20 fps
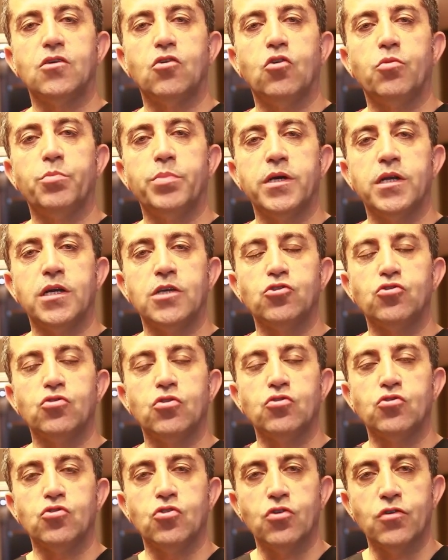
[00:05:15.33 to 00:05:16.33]
How to
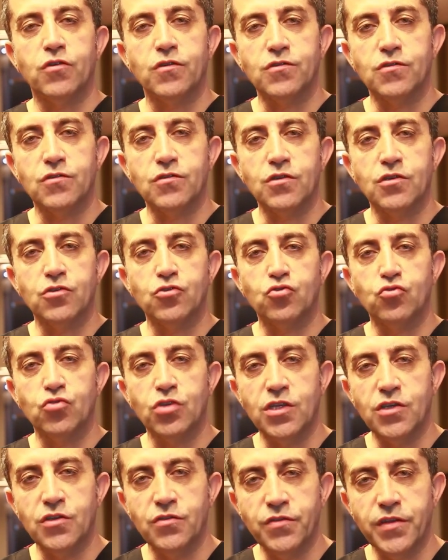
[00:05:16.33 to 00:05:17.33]
sleep during the
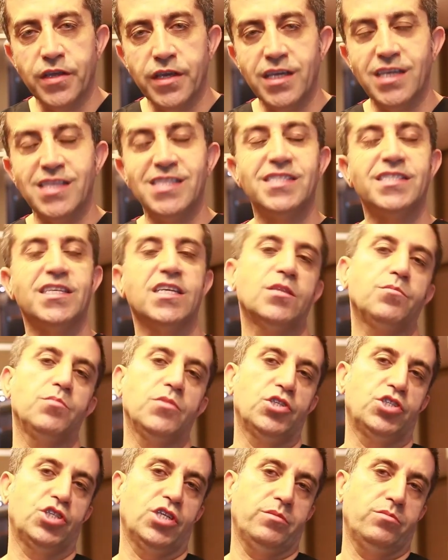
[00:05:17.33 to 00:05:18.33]
first 3
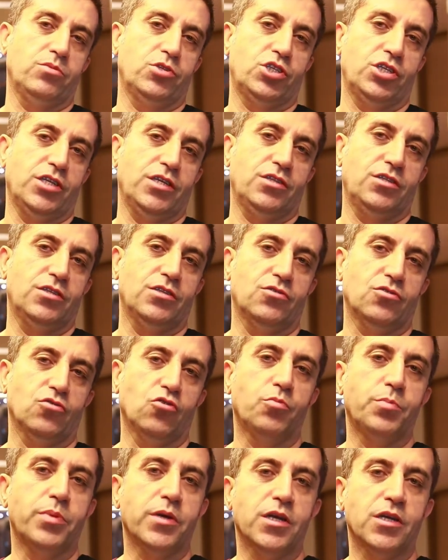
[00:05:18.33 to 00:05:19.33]
days is
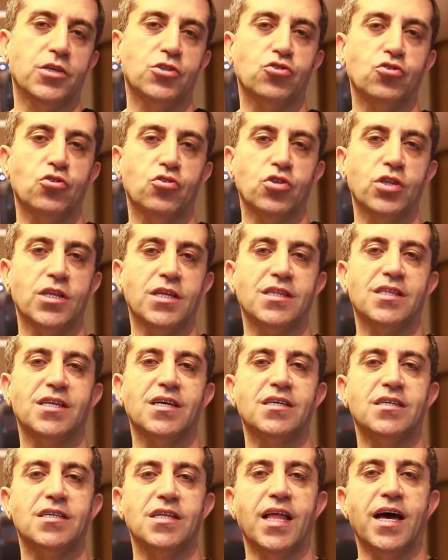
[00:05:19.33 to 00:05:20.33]
very important.
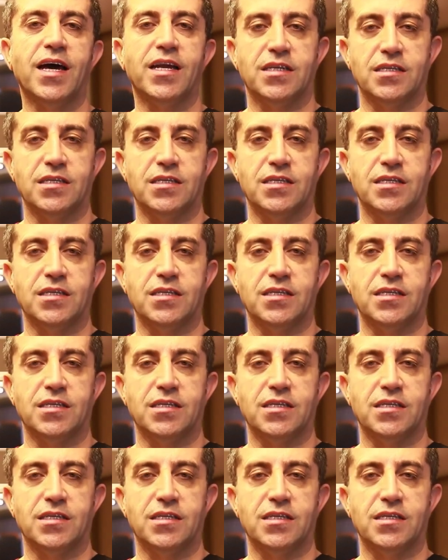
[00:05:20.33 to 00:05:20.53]
The